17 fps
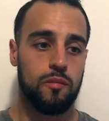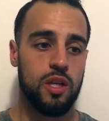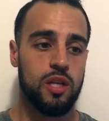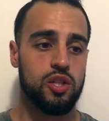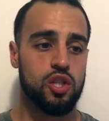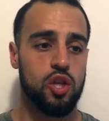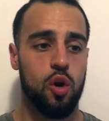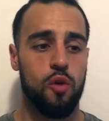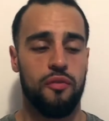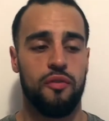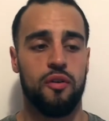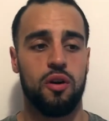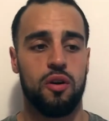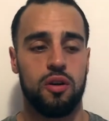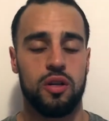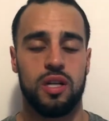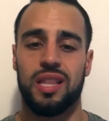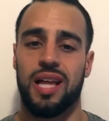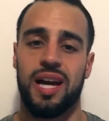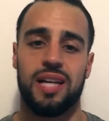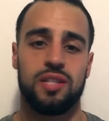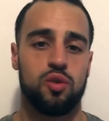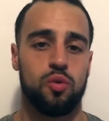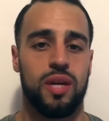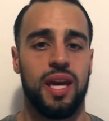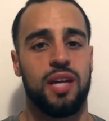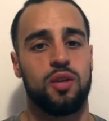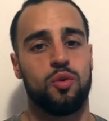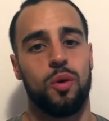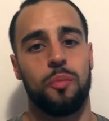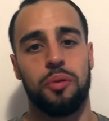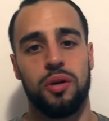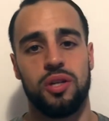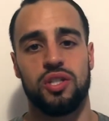So for clients who can't do a
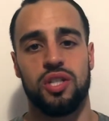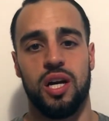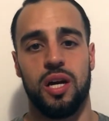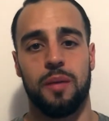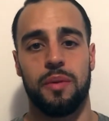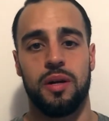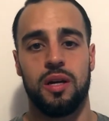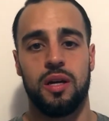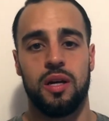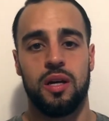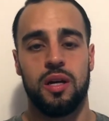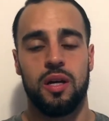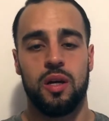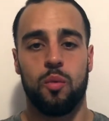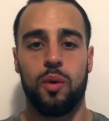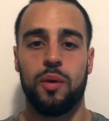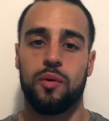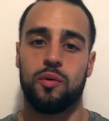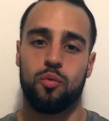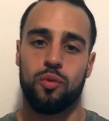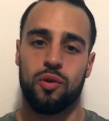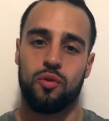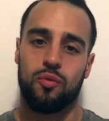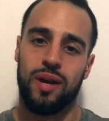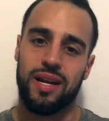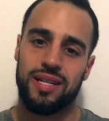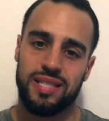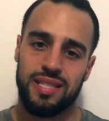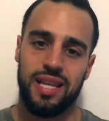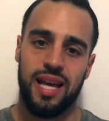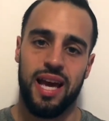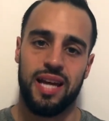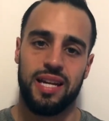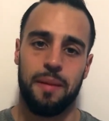push-up, we would regress
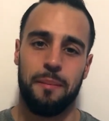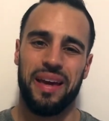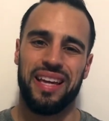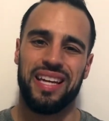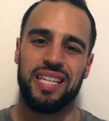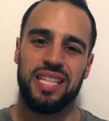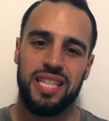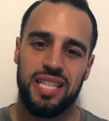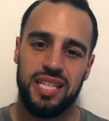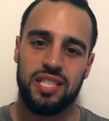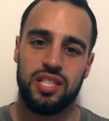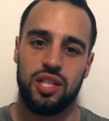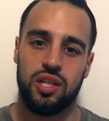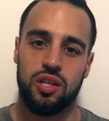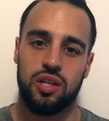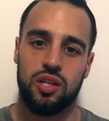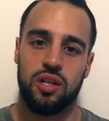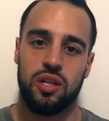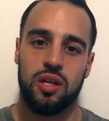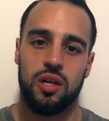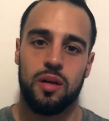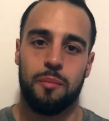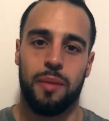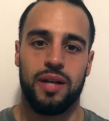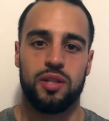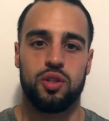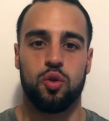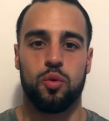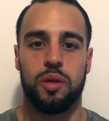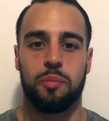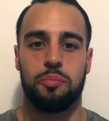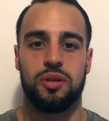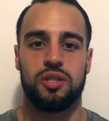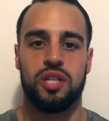that and make it easier by
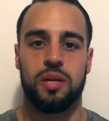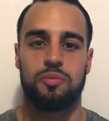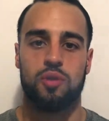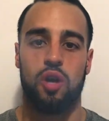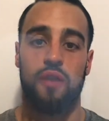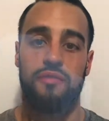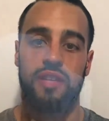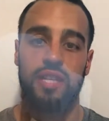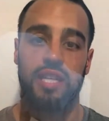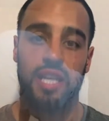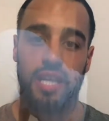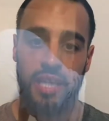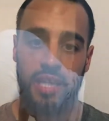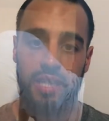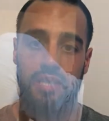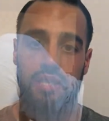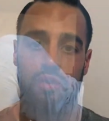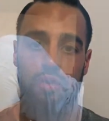doing push-ups off the knees.